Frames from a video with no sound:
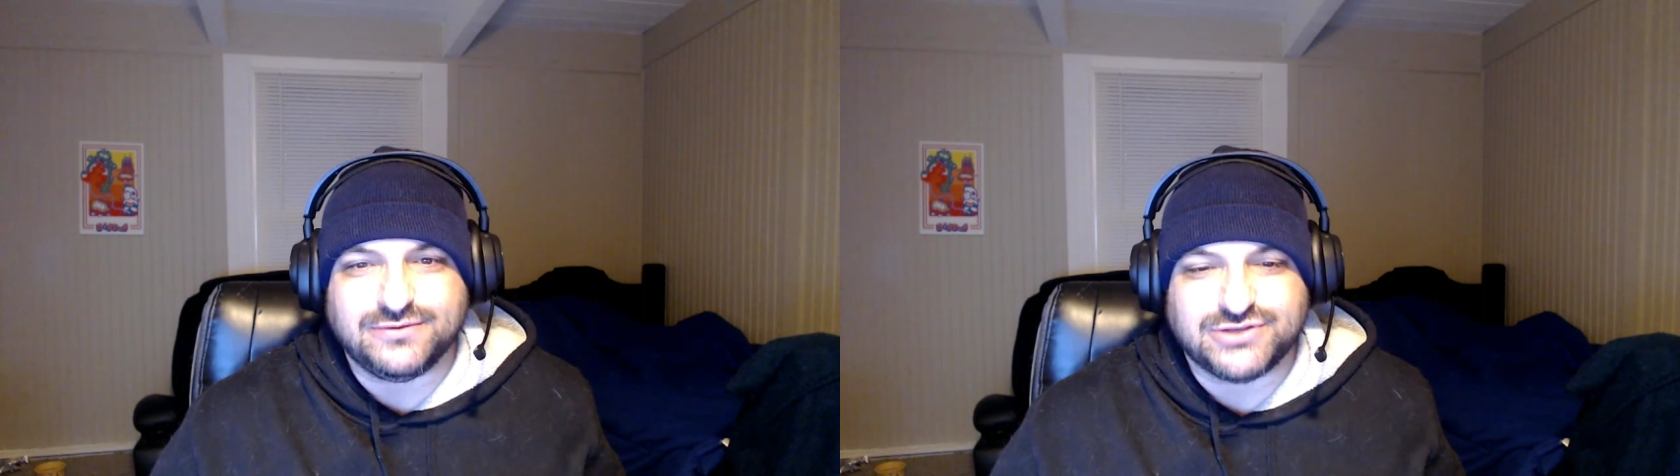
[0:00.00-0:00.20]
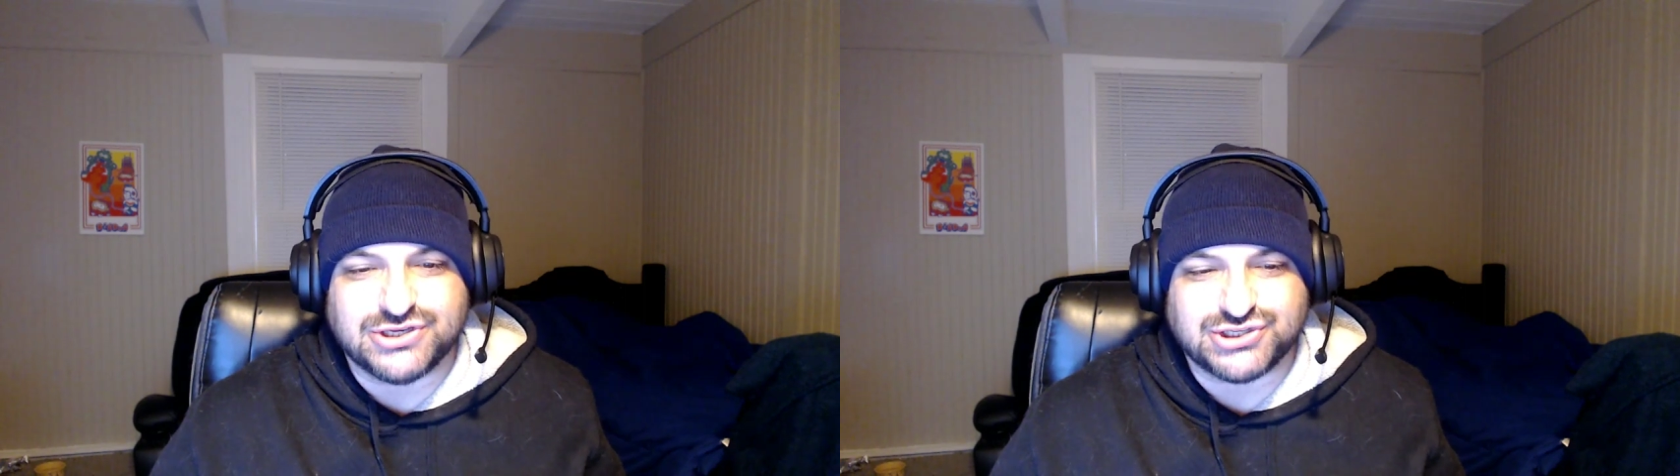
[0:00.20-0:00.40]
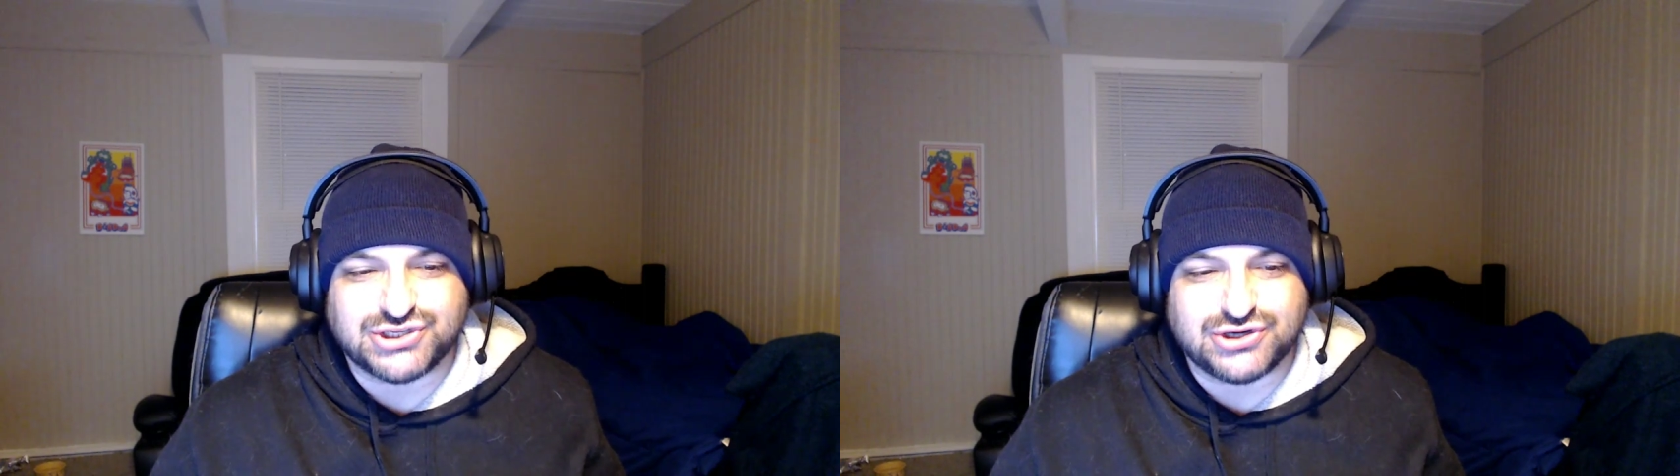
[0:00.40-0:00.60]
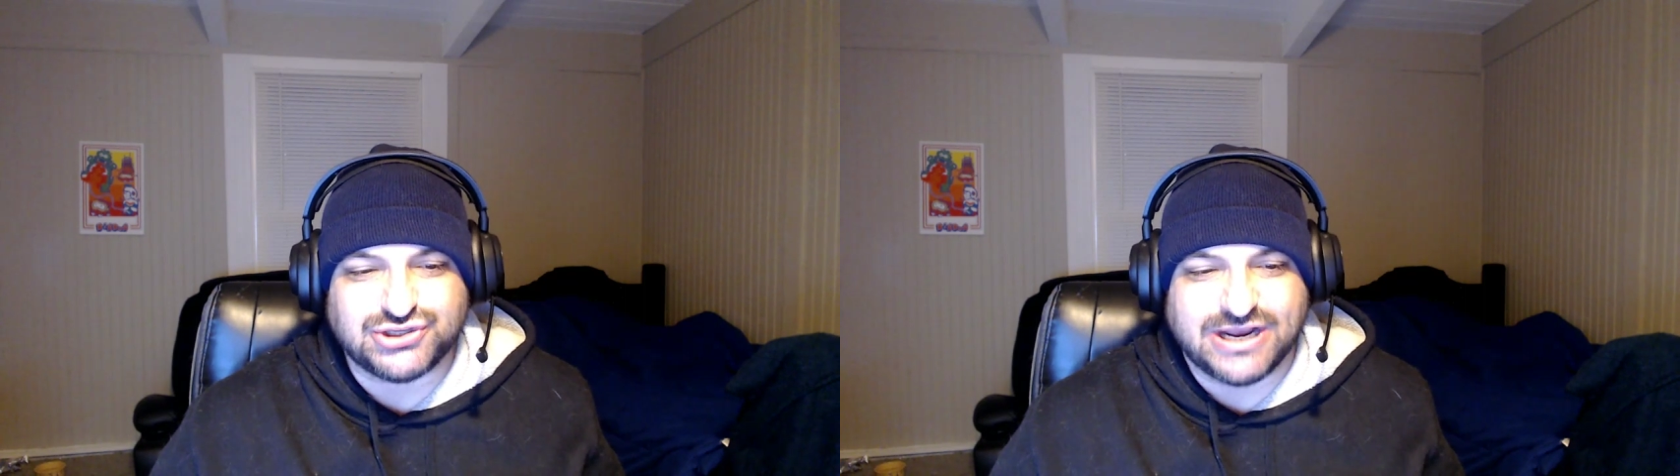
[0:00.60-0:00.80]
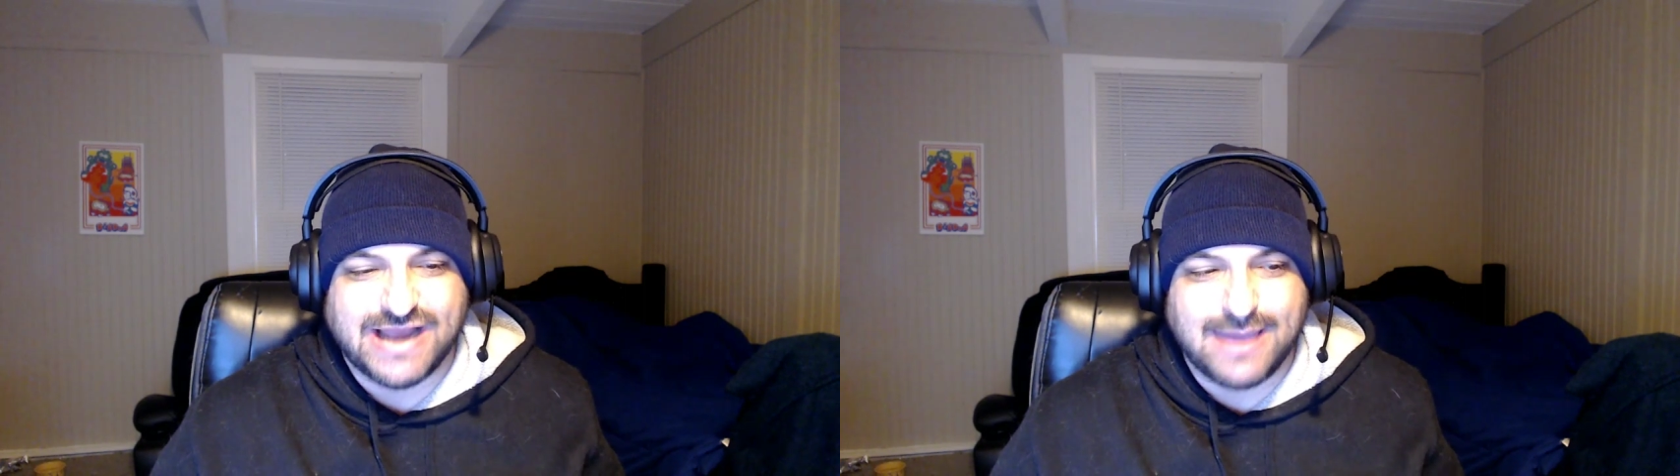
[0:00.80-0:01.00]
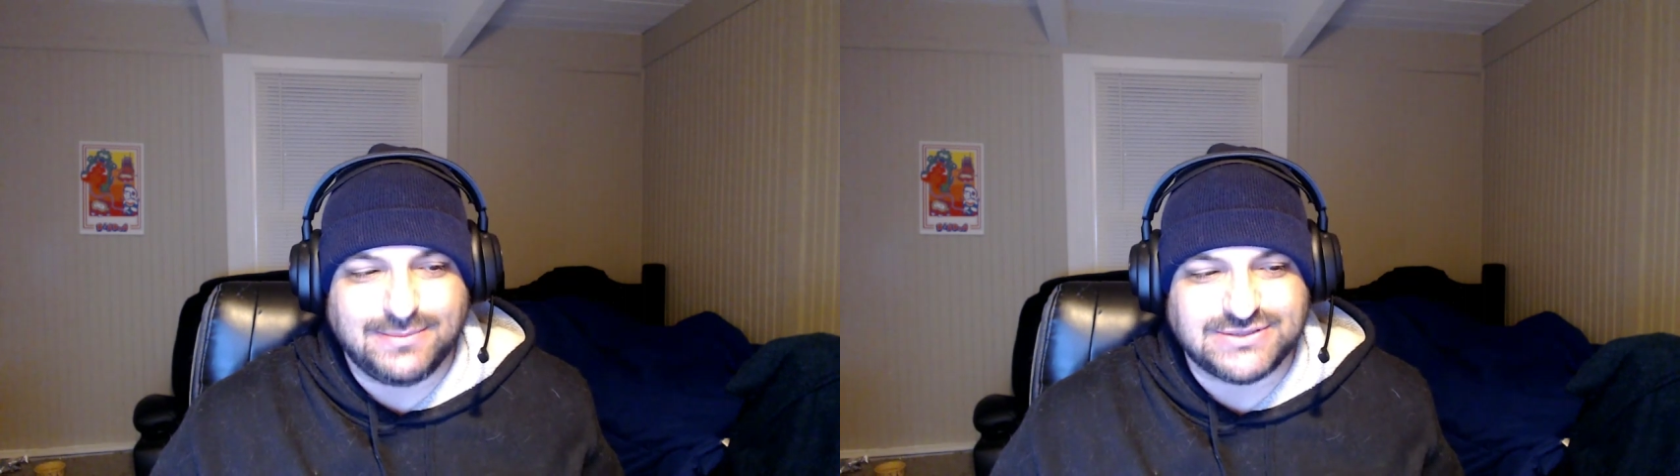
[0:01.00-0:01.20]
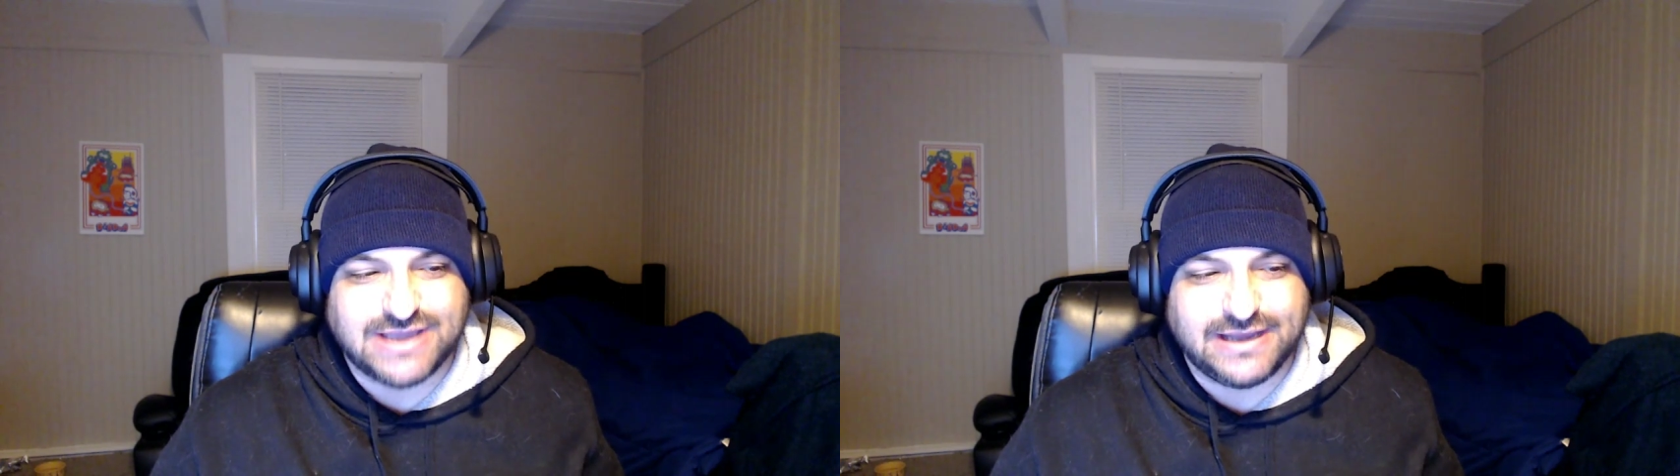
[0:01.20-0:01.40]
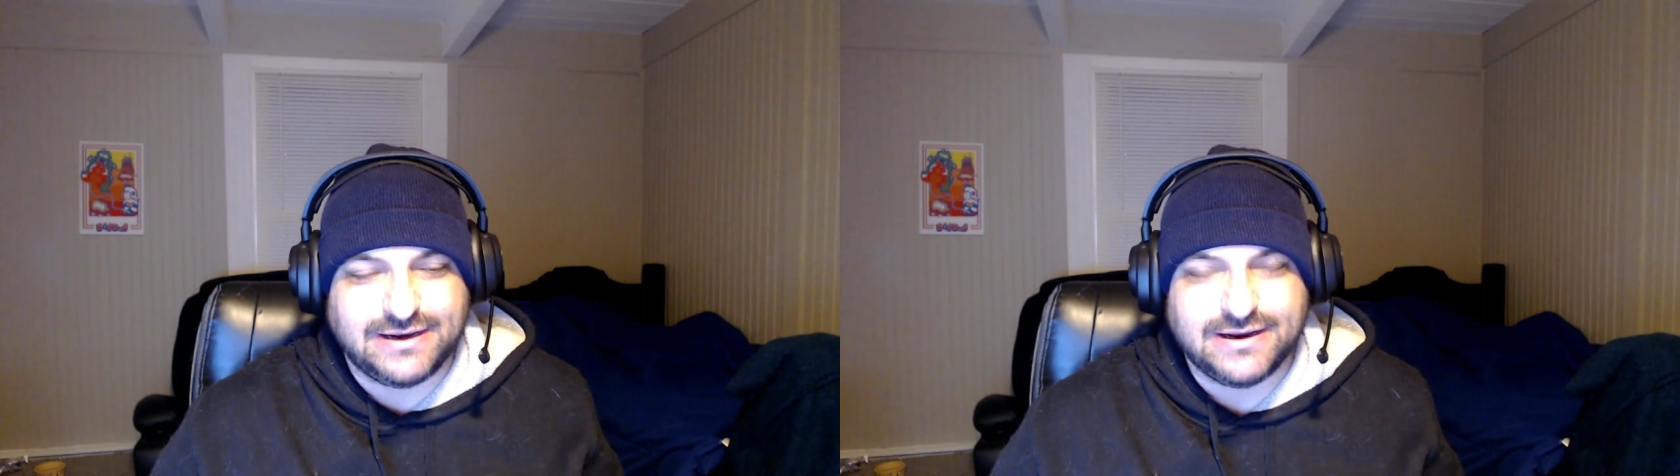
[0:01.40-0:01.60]
to search on
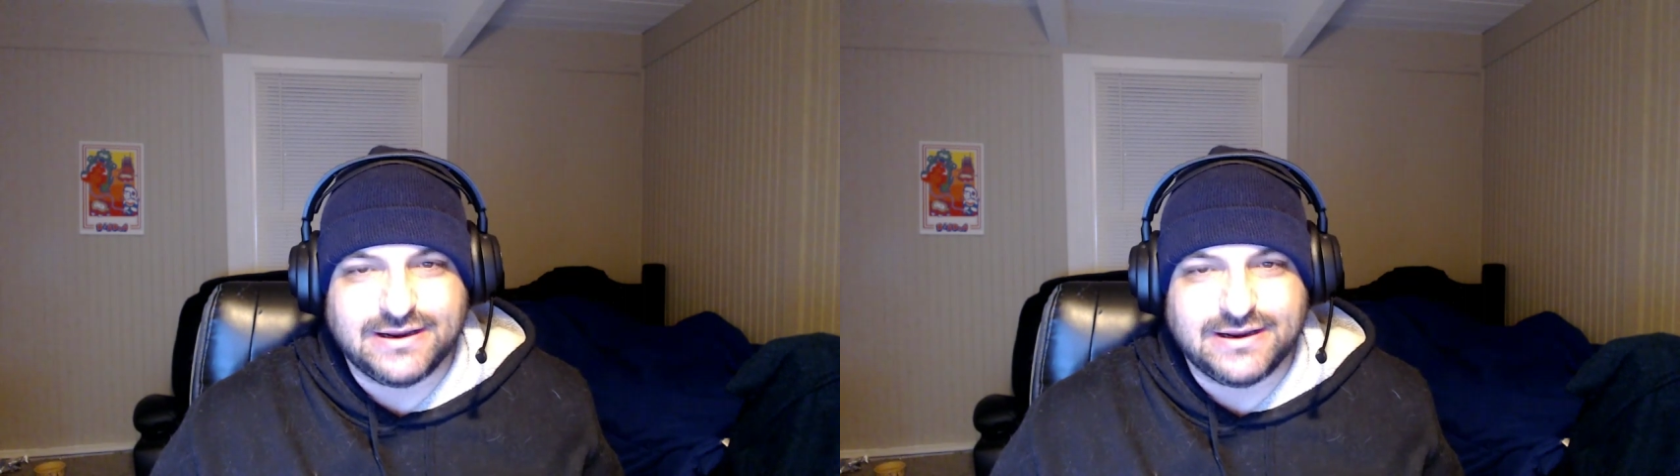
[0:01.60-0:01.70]
Amazon.